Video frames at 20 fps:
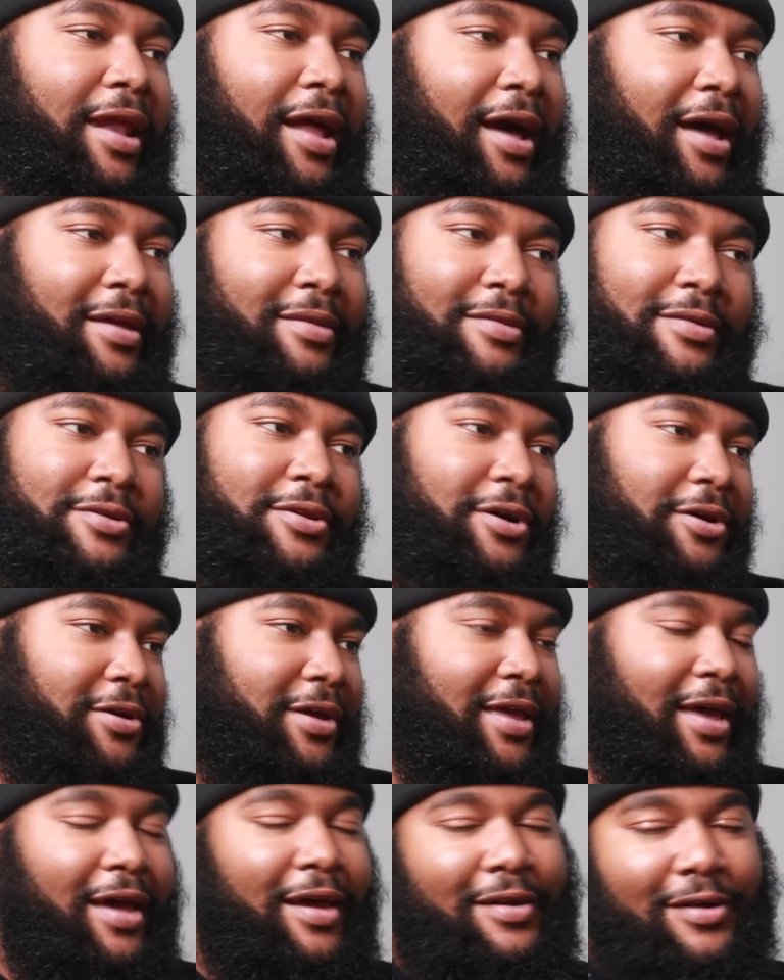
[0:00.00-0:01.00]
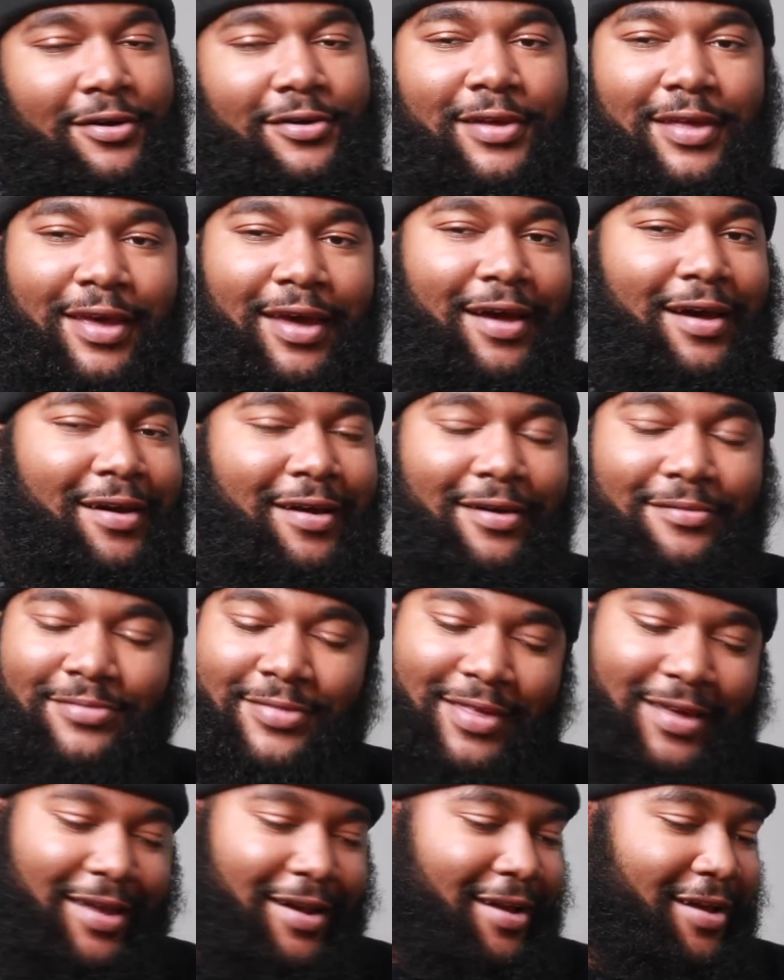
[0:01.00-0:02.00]
I you know cap, no cap. I'm
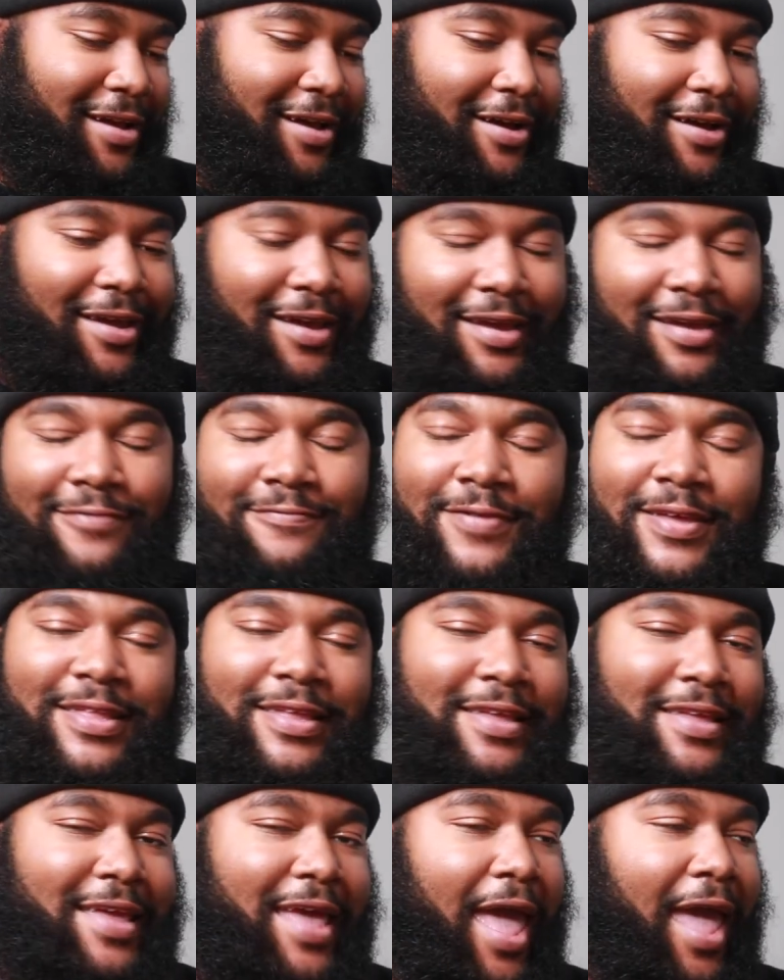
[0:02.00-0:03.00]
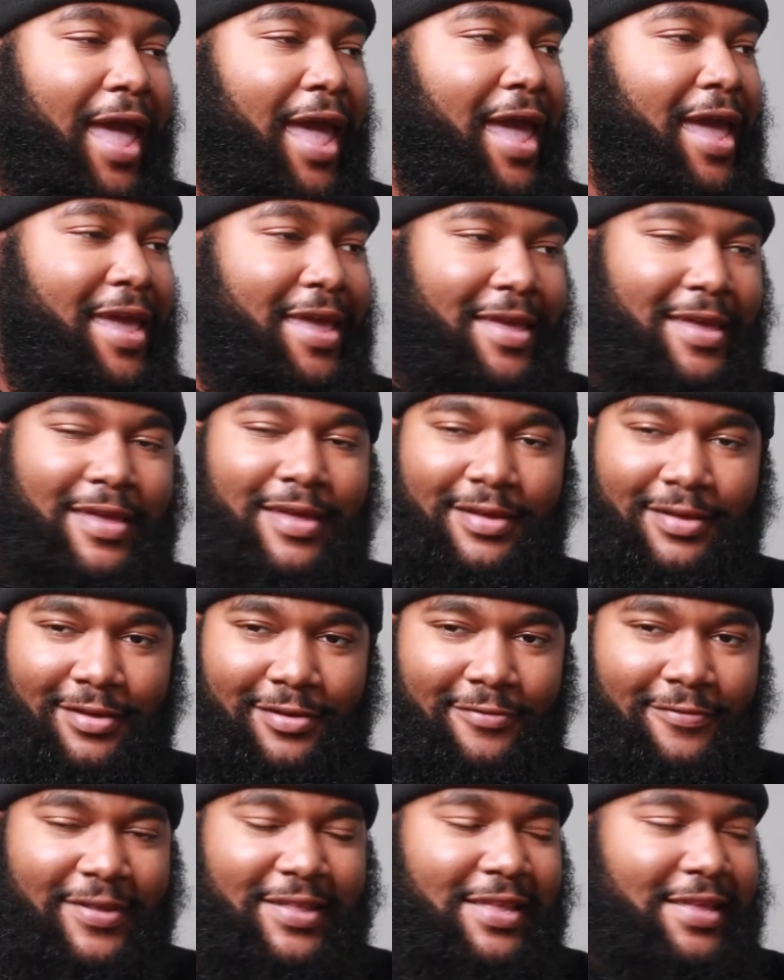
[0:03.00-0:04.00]
trying to go out here get 50k.
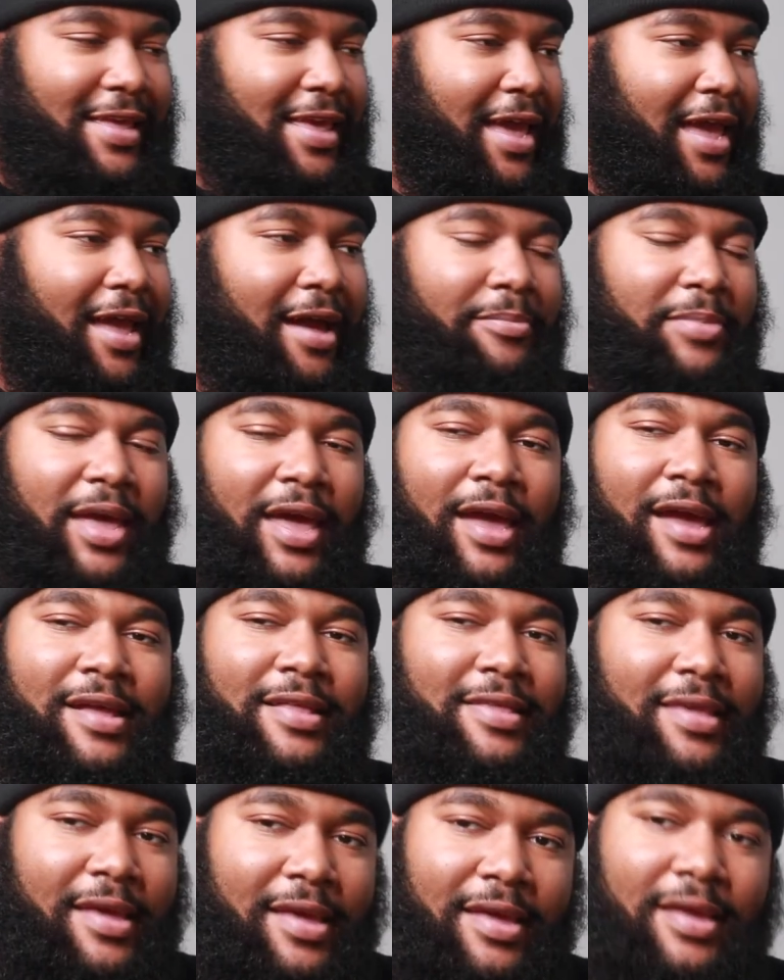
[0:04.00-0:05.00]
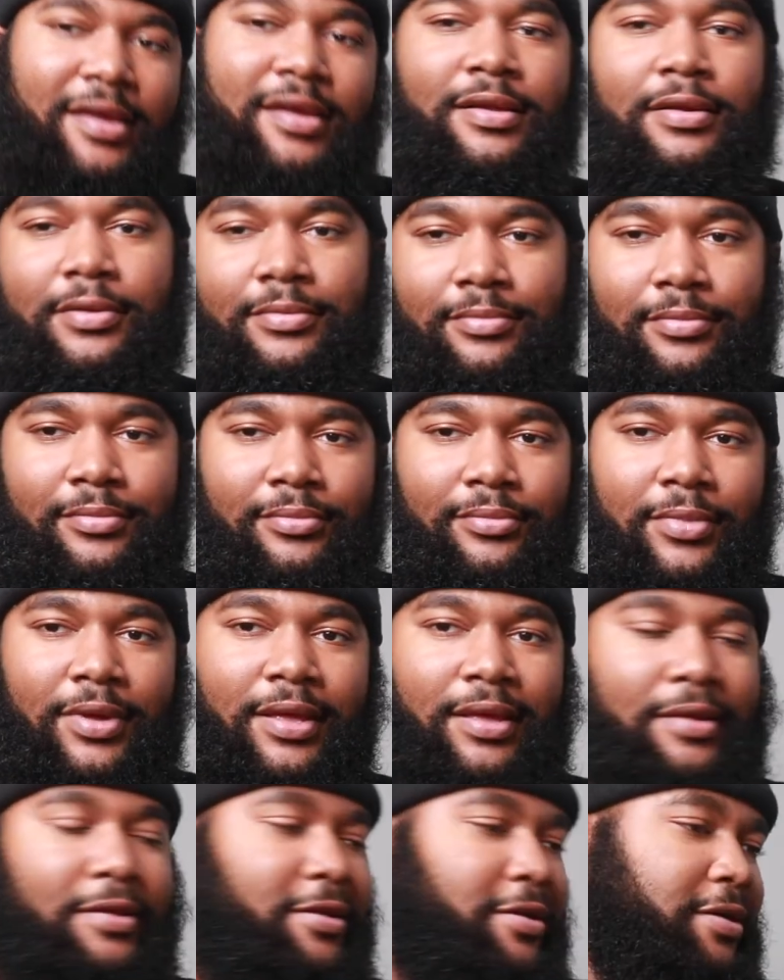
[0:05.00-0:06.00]
50k. I'm at 18.
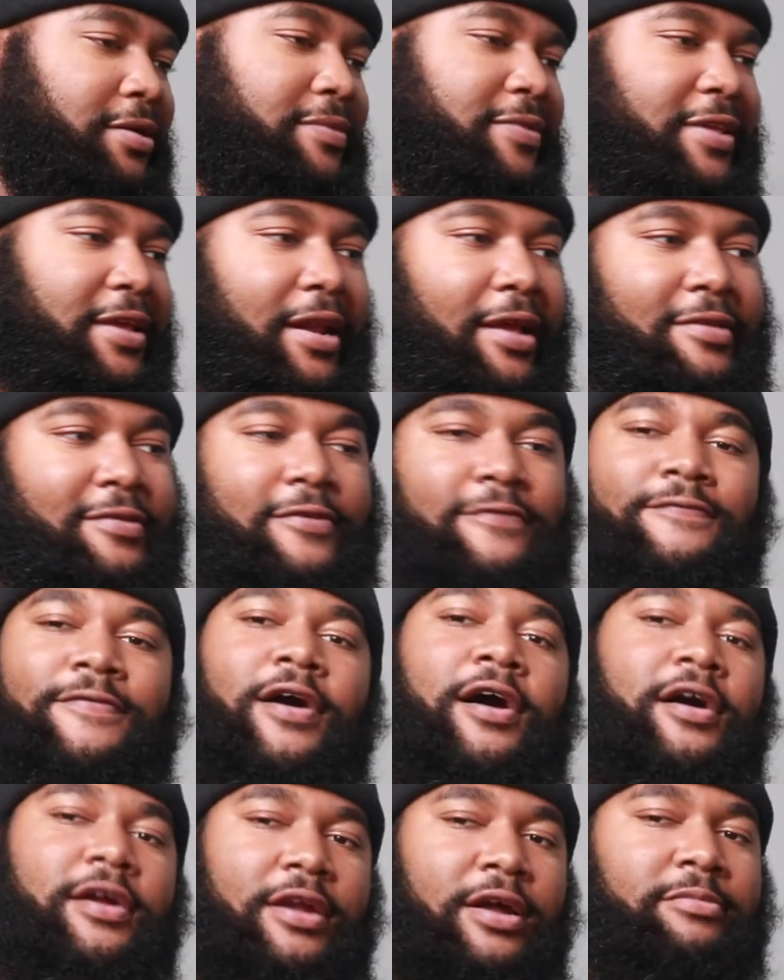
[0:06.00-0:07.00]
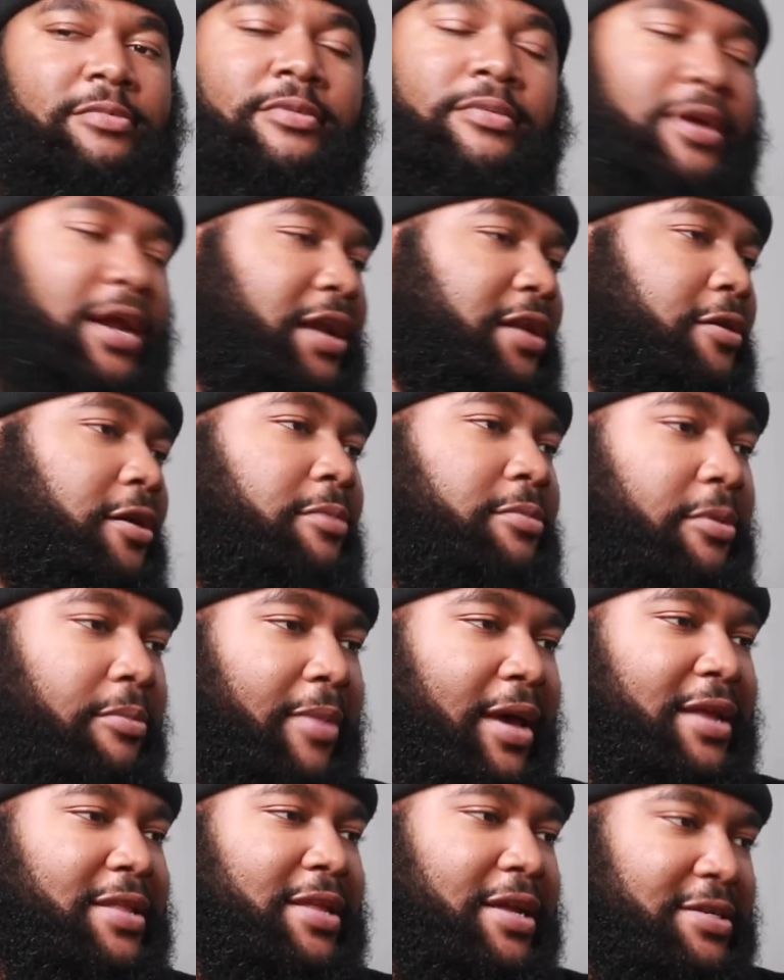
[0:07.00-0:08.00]
But you know what I'm saying? That's a far number, but I know I'm gonna
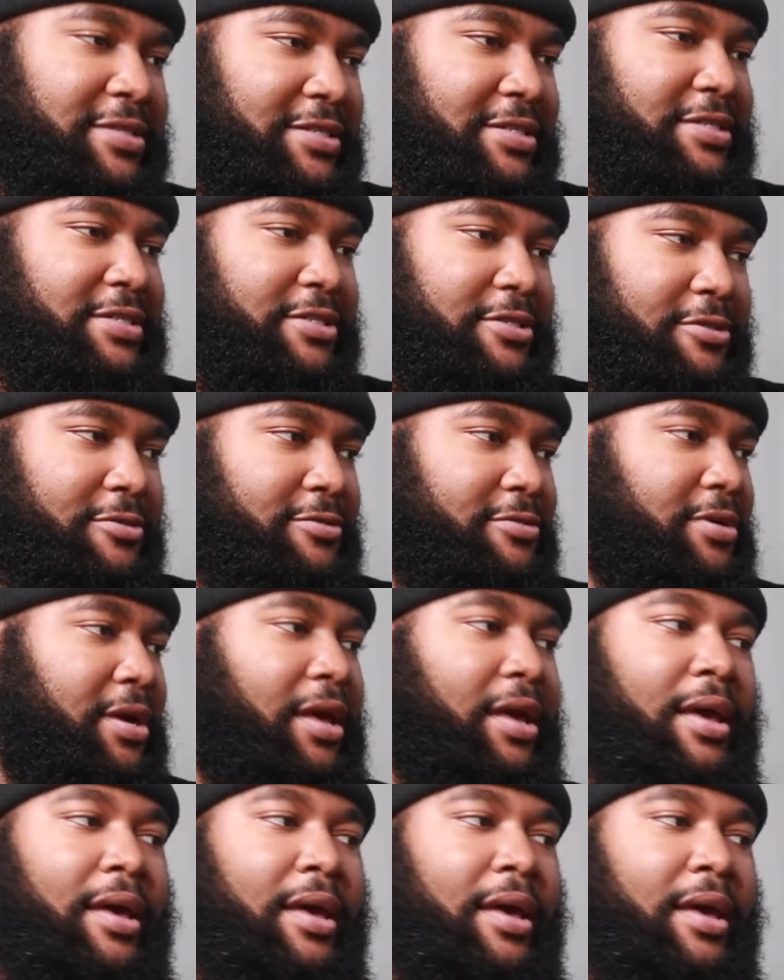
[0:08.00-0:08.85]
make that shit soon.